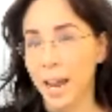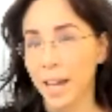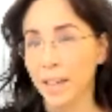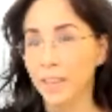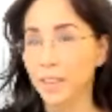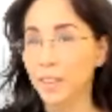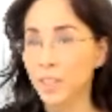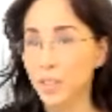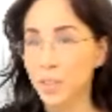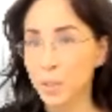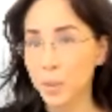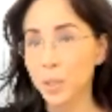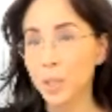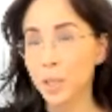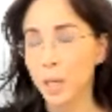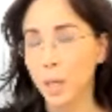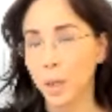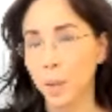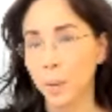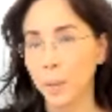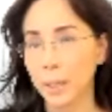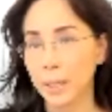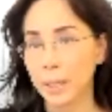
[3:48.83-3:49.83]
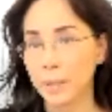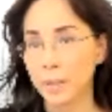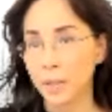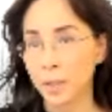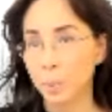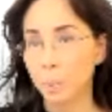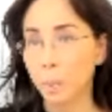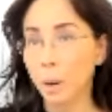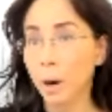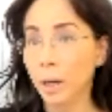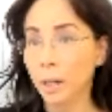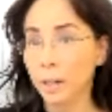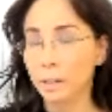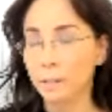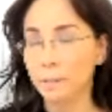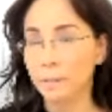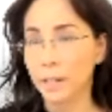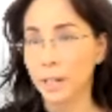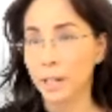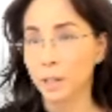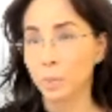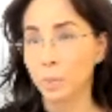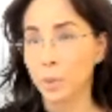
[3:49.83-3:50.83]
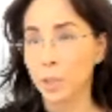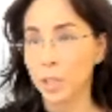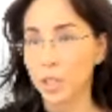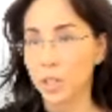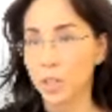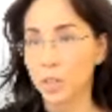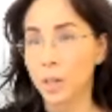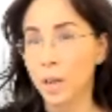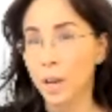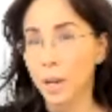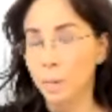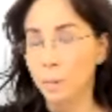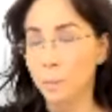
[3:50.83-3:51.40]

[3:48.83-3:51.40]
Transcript: And the studio is the part of it which